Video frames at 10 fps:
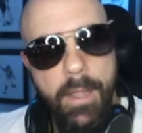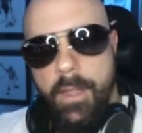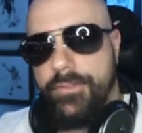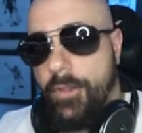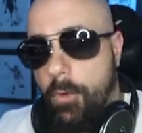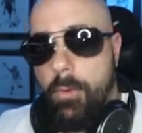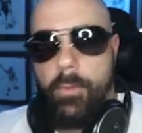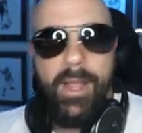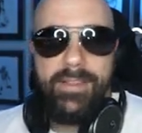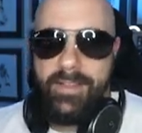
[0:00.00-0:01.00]
so
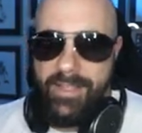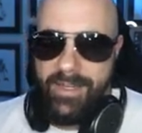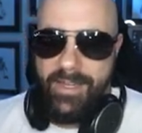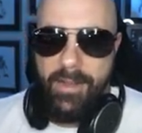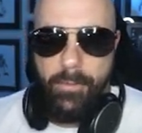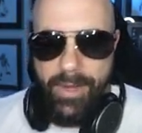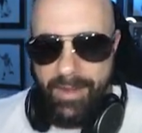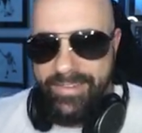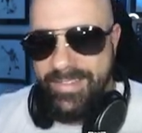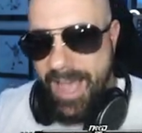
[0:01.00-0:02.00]
we got the lead again. We got
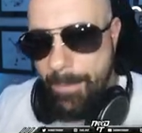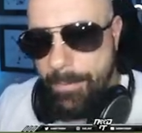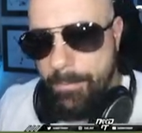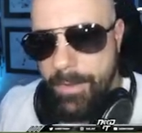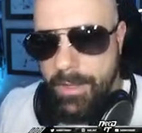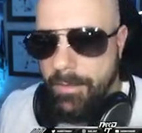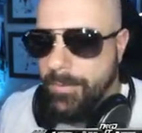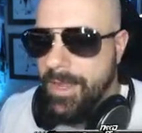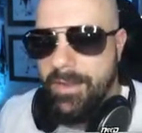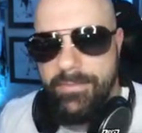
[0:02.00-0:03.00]
to stop them. Uh,
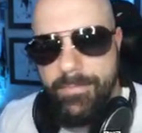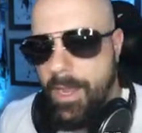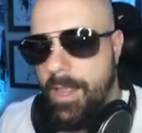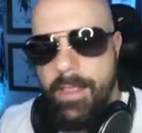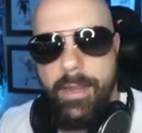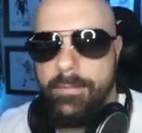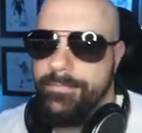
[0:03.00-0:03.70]
we got to like.